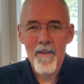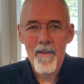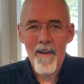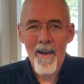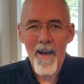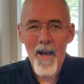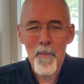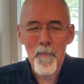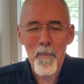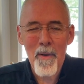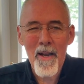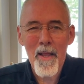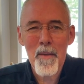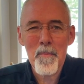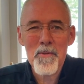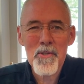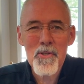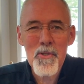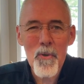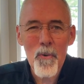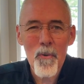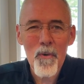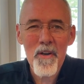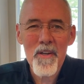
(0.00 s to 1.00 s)
Hi, my name is
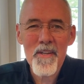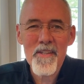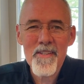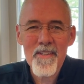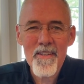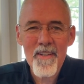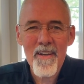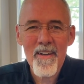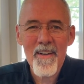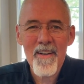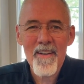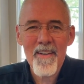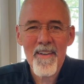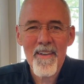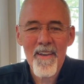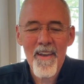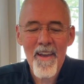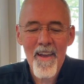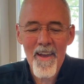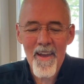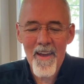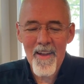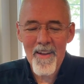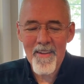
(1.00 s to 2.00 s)
Corey Stuck,
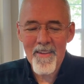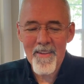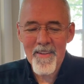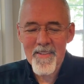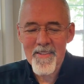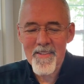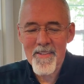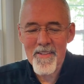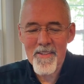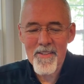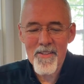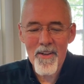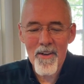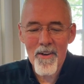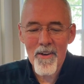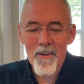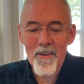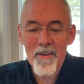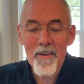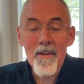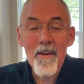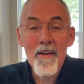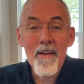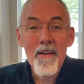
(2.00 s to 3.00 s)
and this is
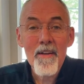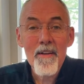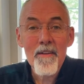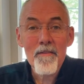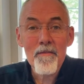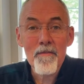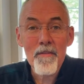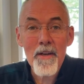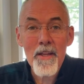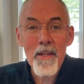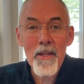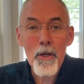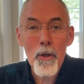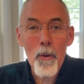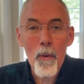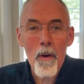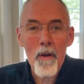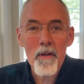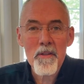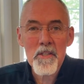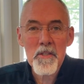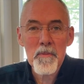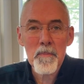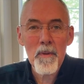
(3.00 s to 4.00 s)
our video
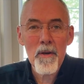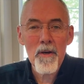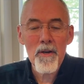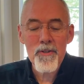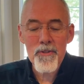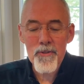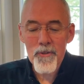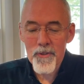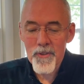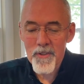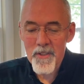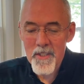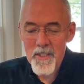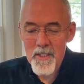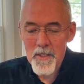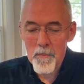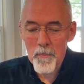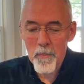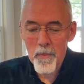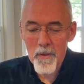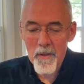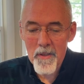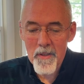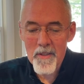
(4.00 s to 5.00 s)
on spiritual
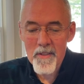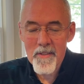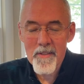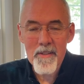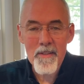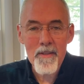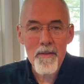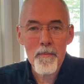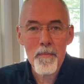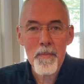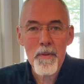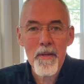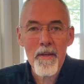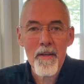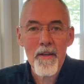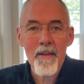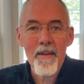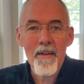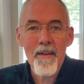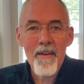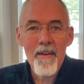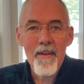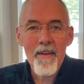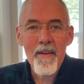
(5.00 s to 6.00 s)
disciplines
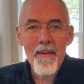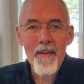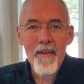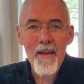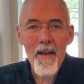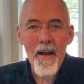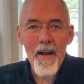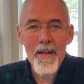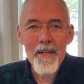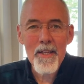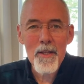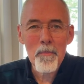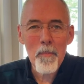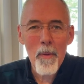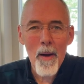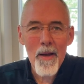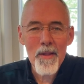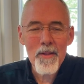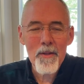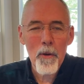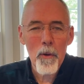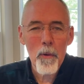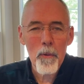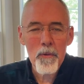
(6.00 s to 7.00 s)
being guided by
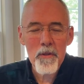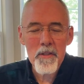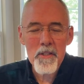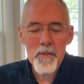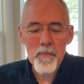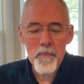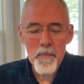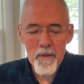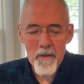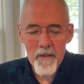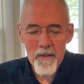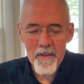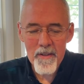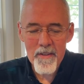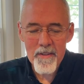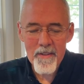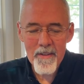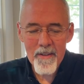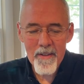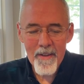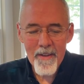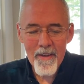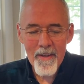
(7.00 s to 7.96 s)
the Holy Spirit.